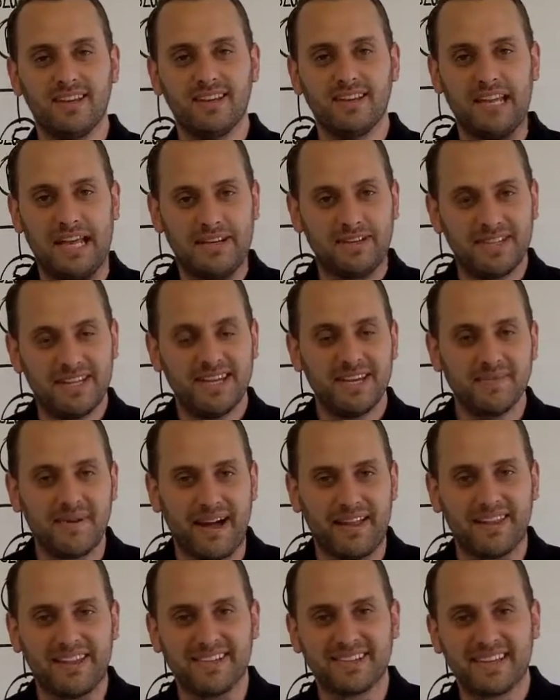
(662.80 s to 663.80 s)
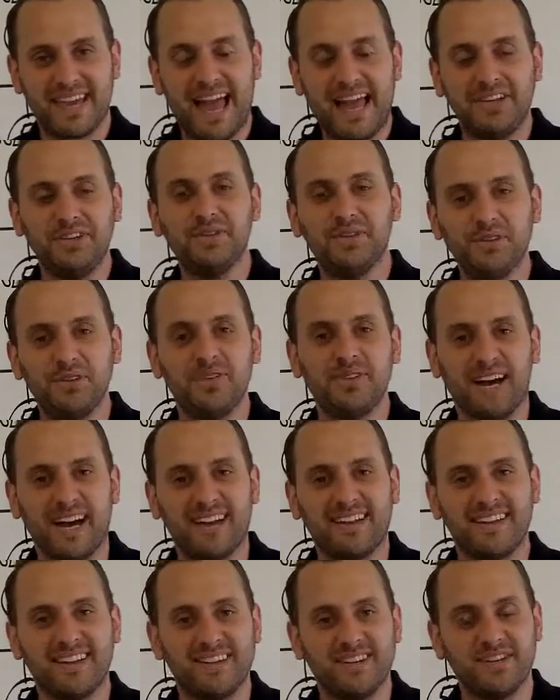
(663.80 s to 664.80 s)
Now just think about this. Can you do
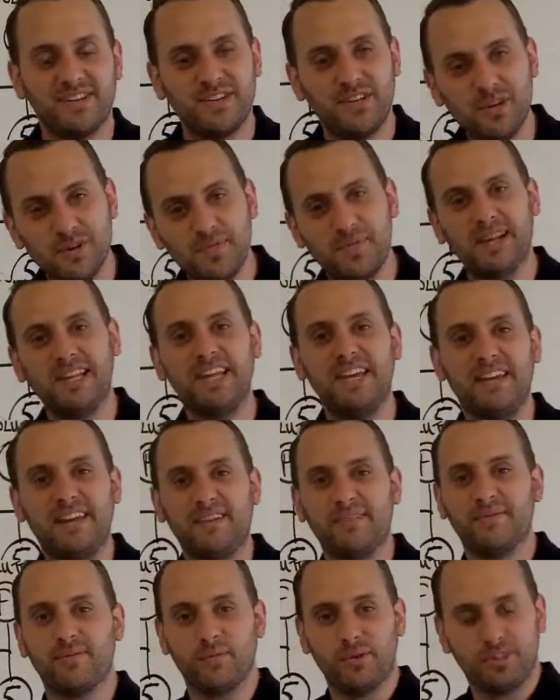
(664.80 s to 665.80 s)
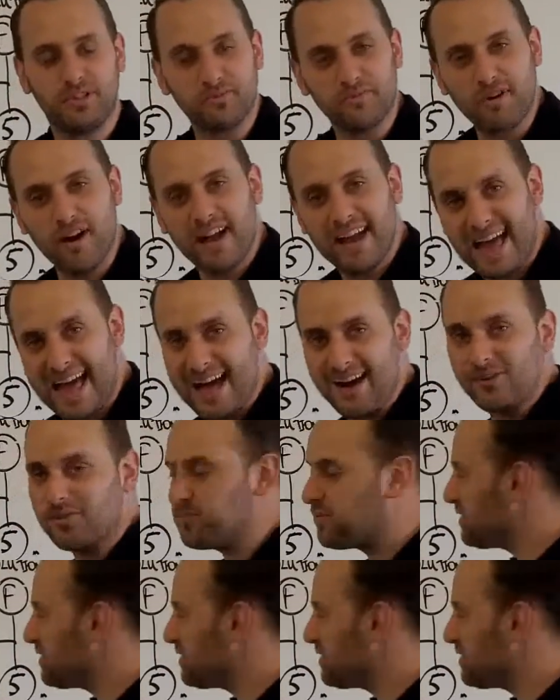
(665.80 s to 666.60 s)
that? Do you believe with the right help,